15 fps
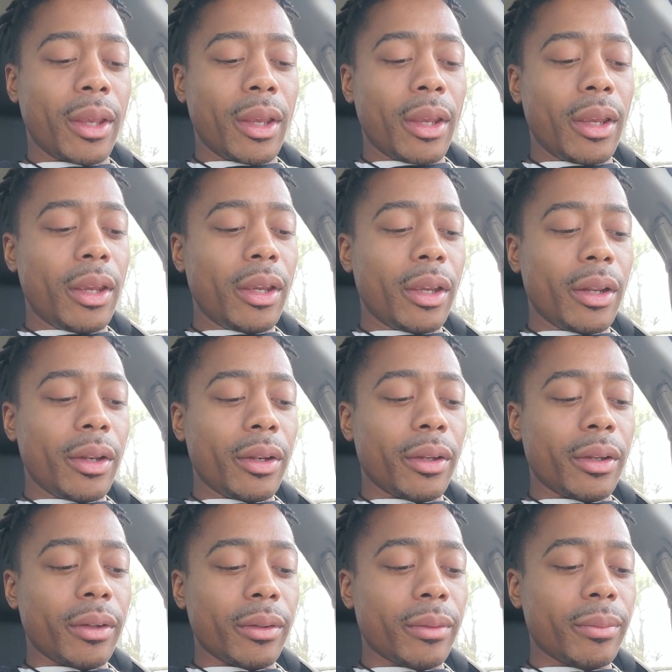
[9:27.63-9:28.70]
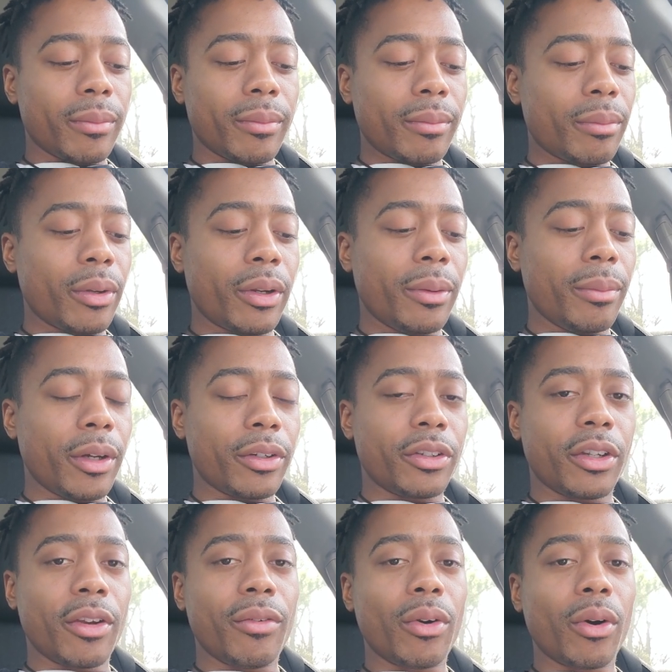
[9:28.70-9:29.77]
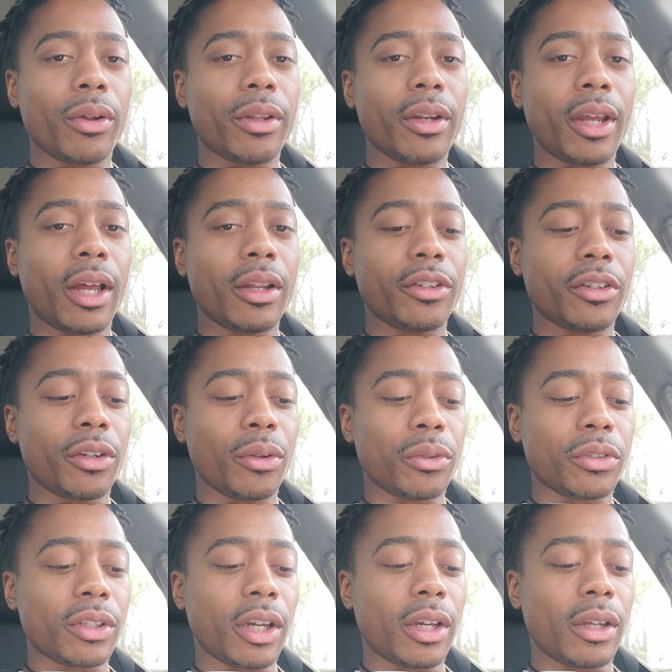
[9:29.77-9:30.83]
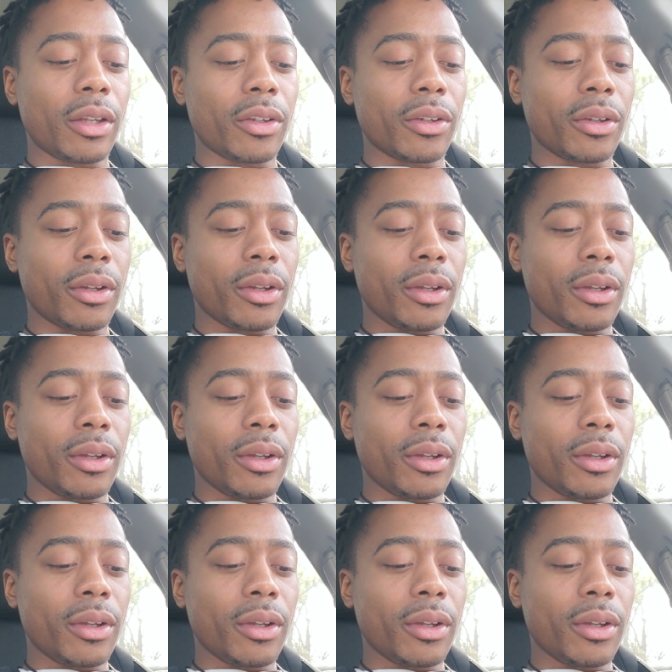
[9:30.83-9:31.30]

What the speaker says: He can pretty much give you all the knowledge in those science.